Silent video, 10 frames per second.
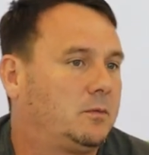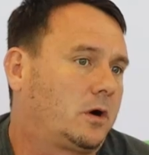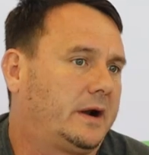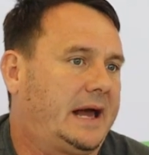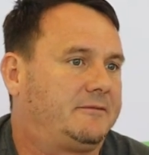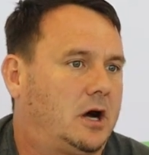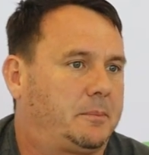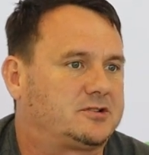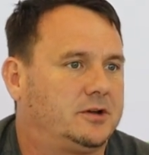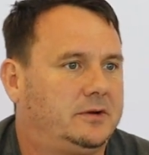And we're going to have an
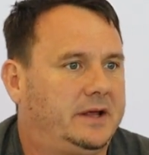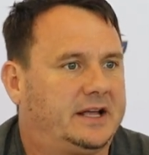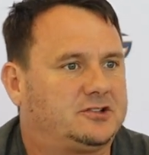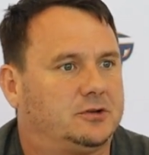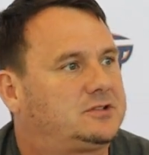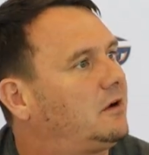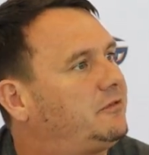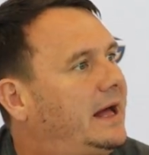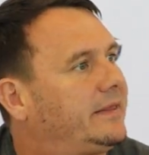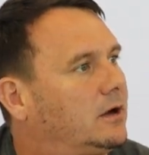opportunity against Utah
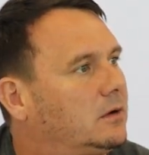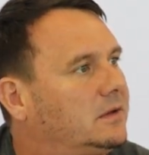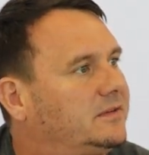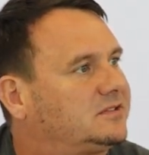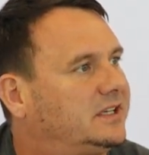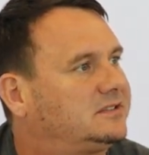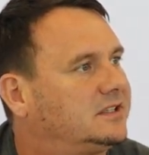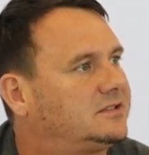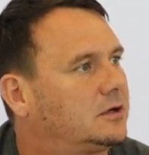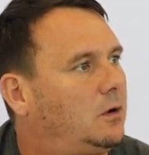Valley early in the
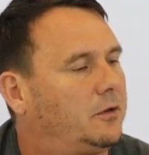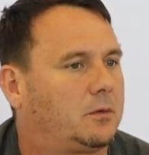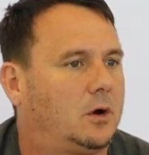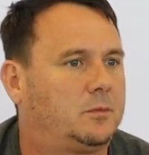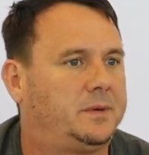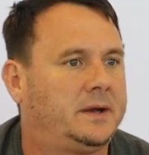season to go on the road.